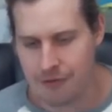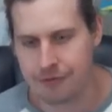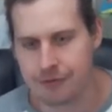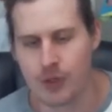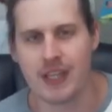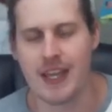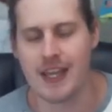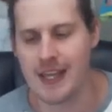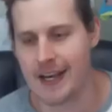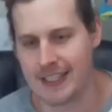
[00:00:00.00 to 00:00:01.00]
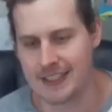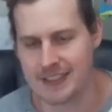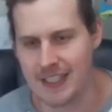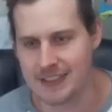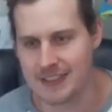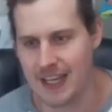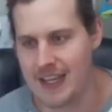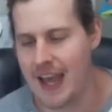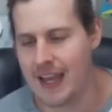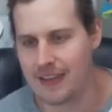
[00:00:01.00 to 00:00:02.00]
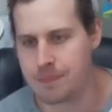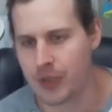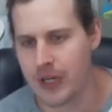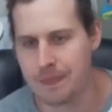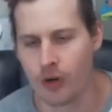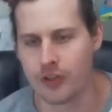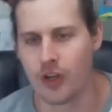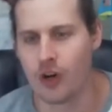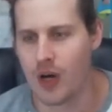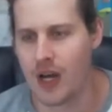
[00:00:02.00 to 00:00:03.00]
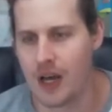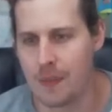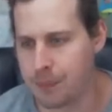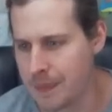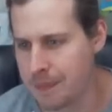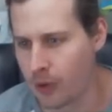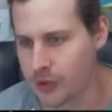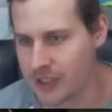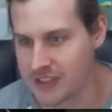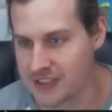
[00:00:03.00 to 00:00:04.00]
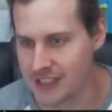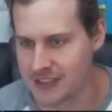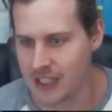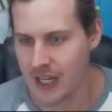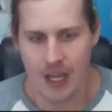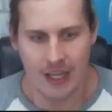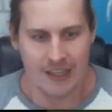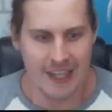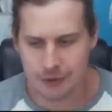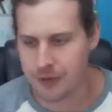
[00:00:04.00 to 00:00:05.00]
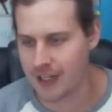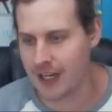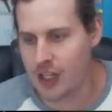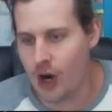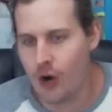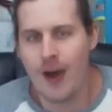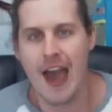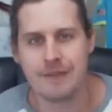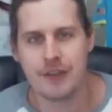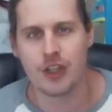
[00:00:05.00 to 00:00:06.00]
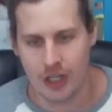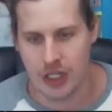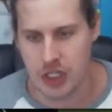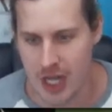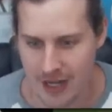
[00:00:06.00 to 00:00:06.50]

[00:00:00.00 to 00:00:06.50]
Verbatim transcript: and freaking uh, Casillas in net. Pre-Porto, uh, pre-Porto Casillas. Let's freaking go. Have the Turkish